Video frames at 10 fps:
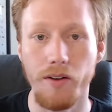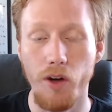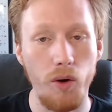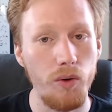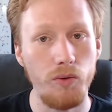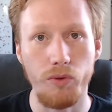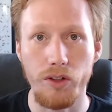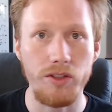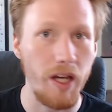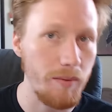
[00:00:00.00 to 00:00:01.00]
No
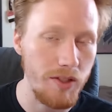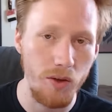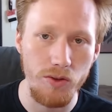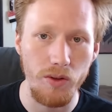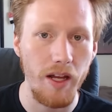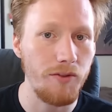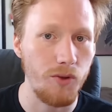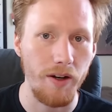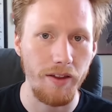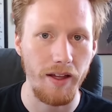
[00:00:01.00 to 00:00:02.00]
real gemstones are left or
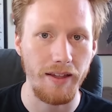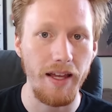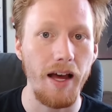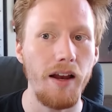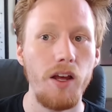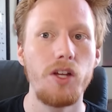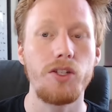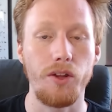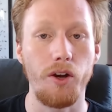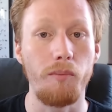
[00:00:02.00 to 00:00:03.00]
anything like that,
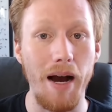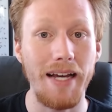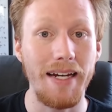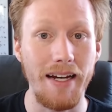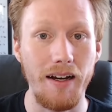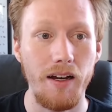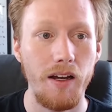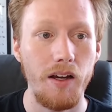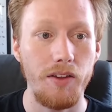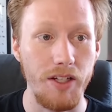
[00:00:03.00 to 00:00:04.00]
so they're mining
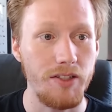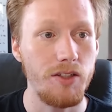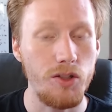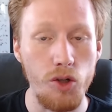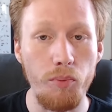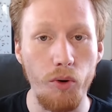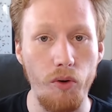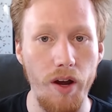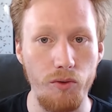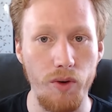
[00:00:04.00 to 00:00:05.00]
this
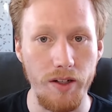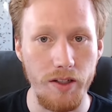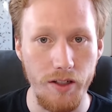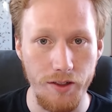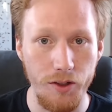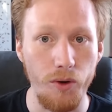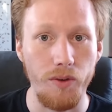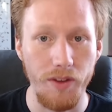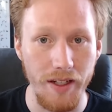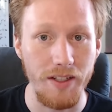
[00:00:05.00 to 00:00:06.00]
super enriched
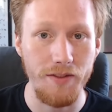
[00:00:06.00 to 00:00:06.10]
dirt that is